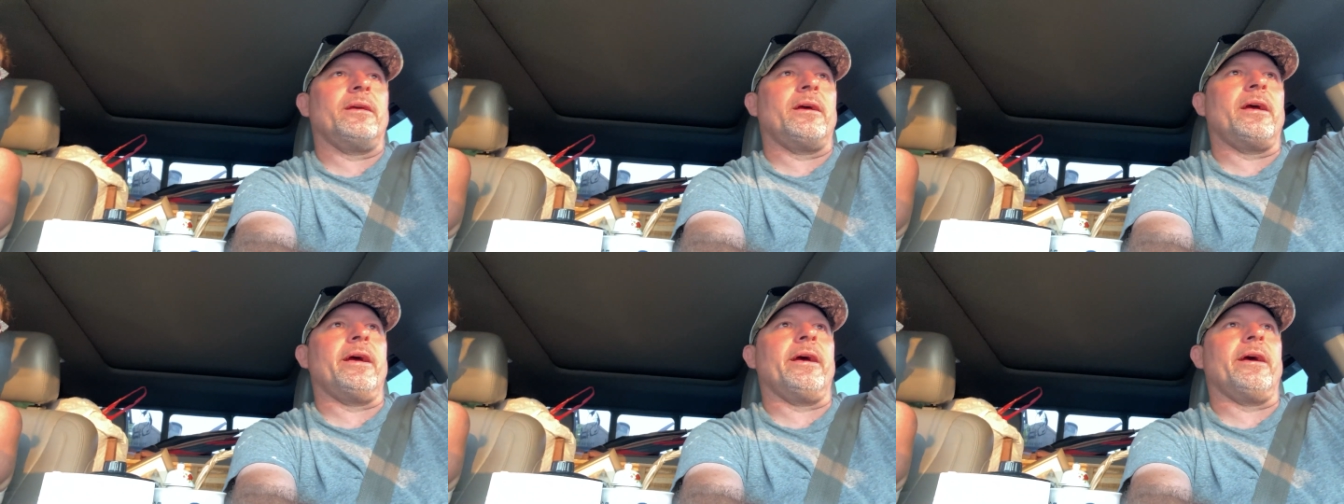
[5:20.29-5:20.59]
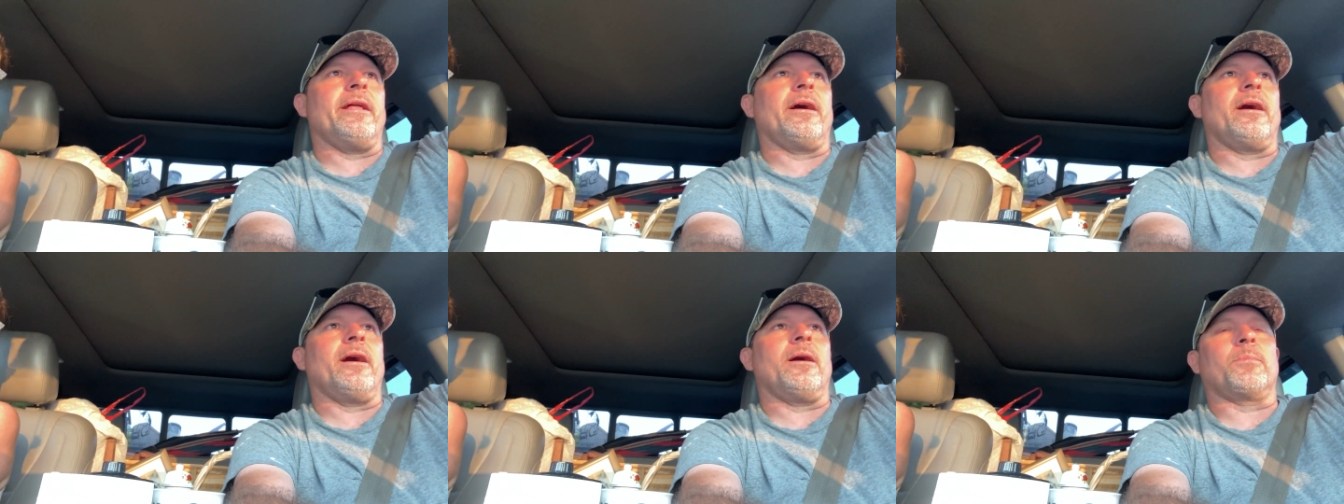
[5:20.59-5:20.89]

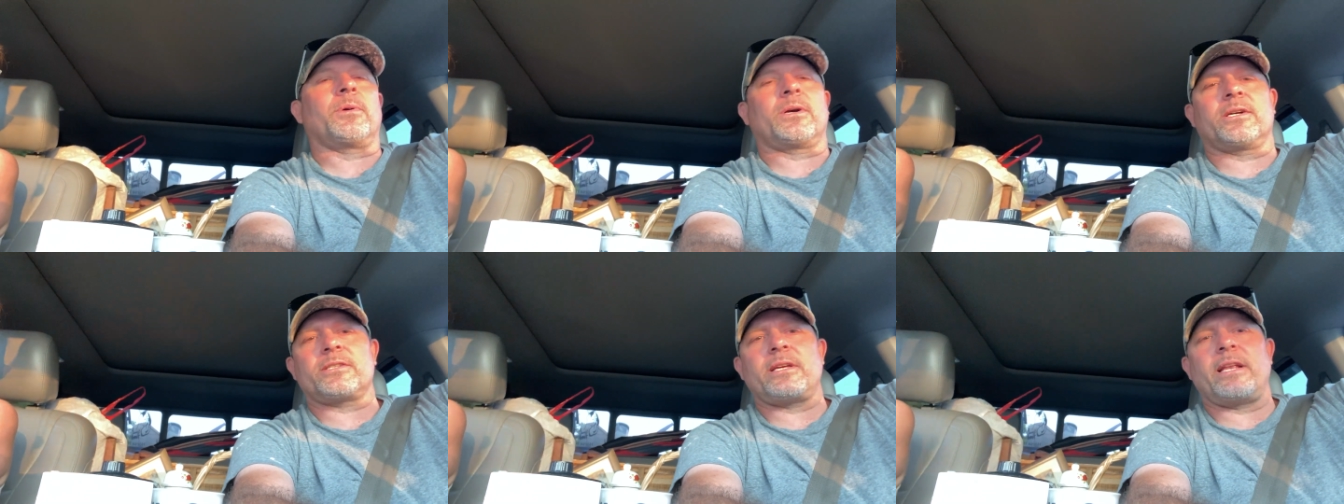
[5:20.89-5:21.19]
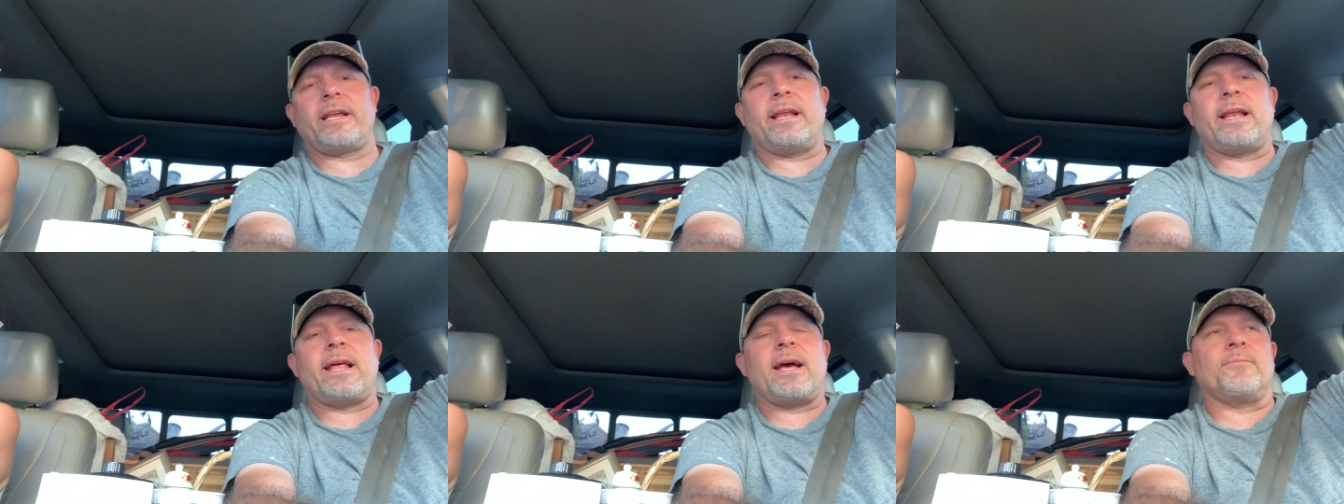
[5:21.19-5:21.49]
and uh, because I
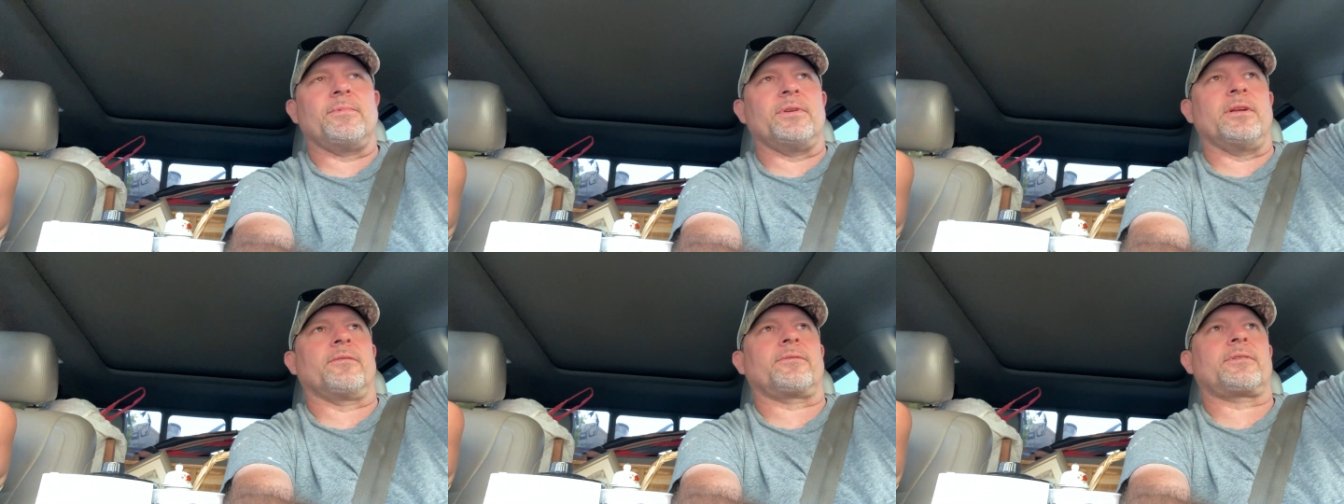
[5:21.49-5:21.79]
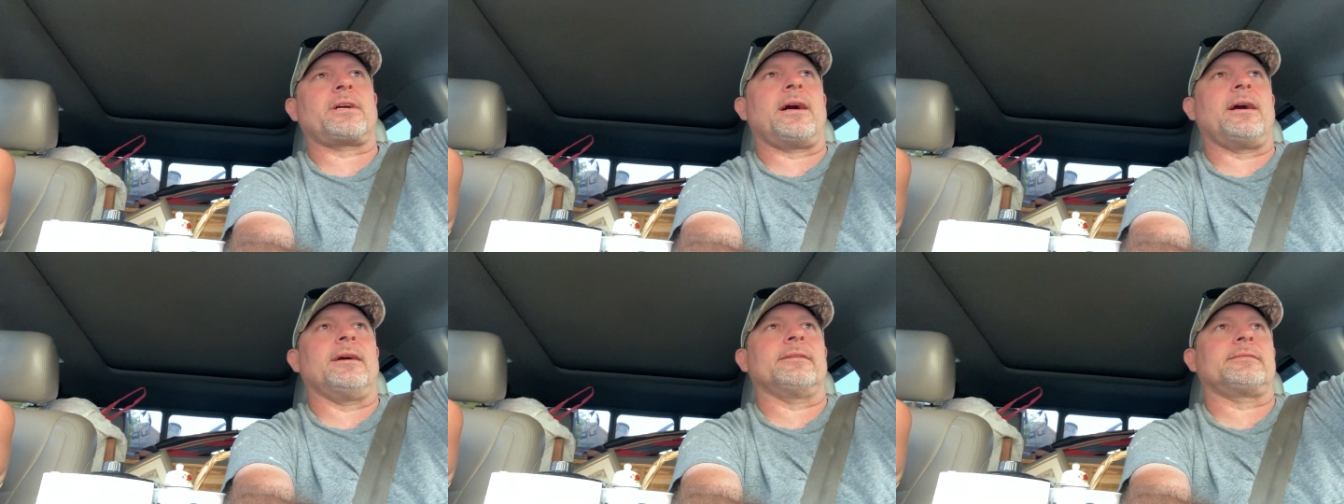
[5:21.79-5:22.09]
didn't have
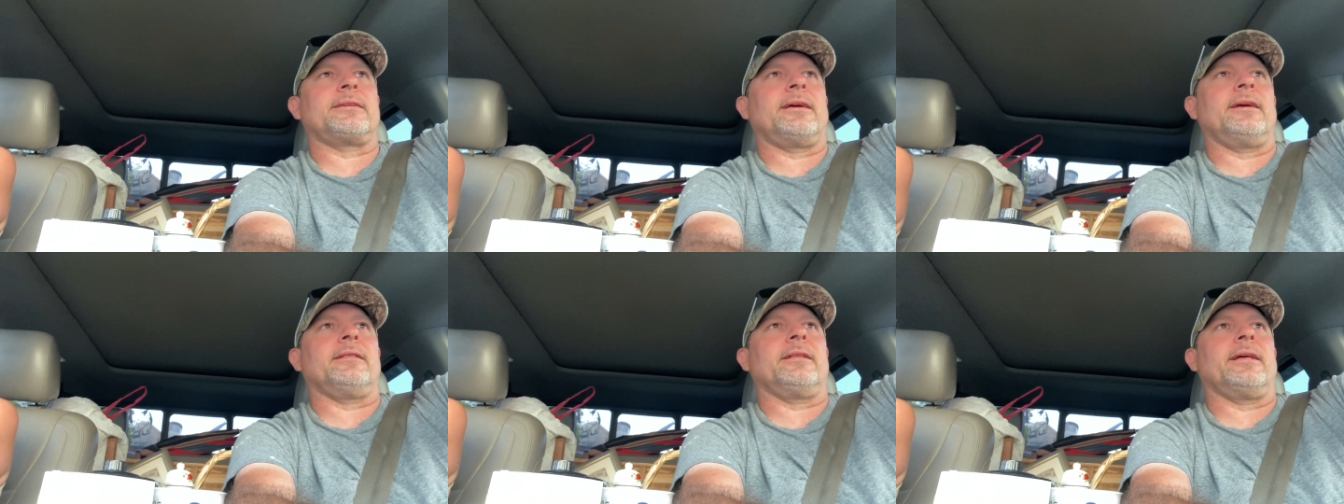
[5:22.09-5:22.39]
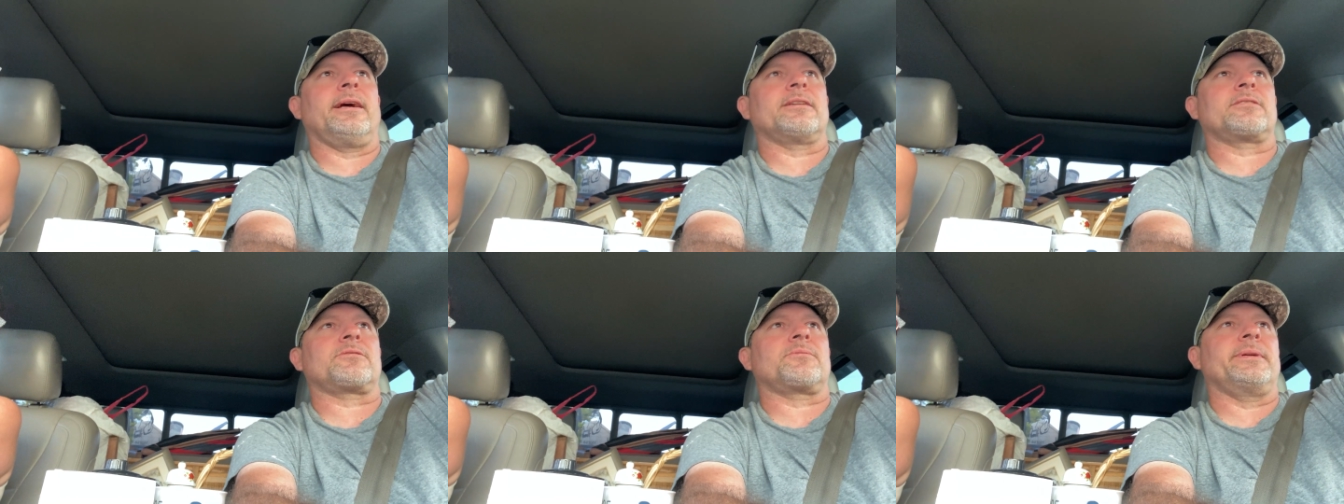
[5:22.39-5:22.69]
enough content
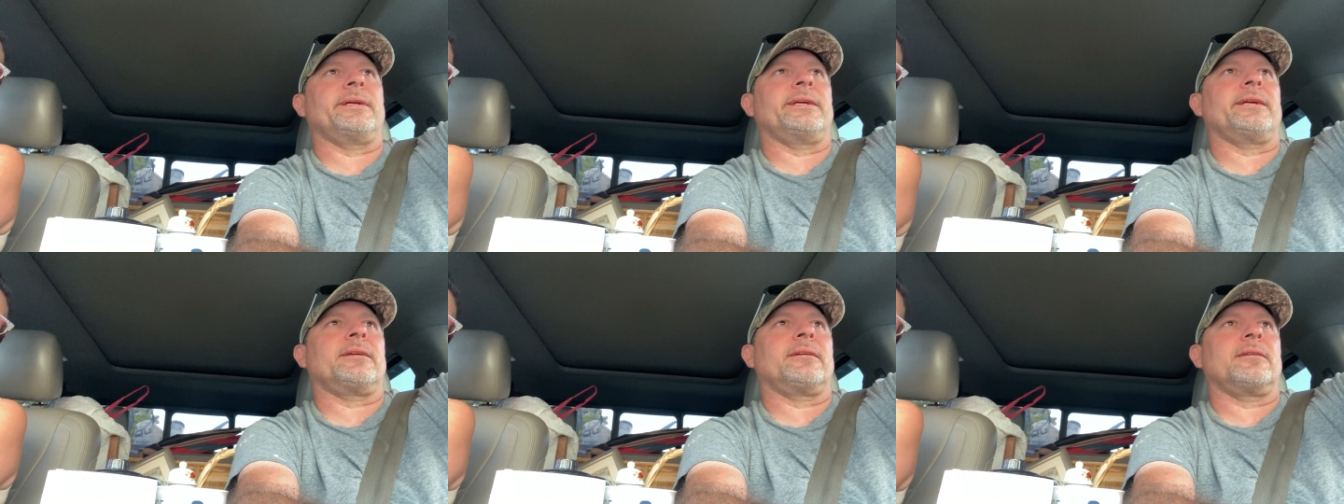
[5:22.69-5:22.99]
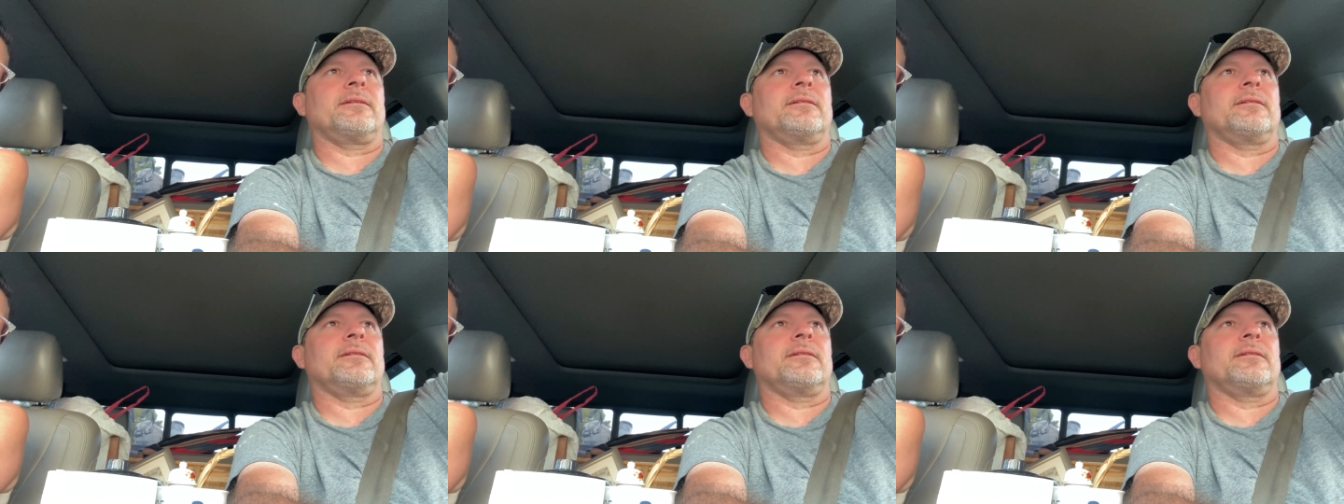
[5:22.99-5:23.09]
last week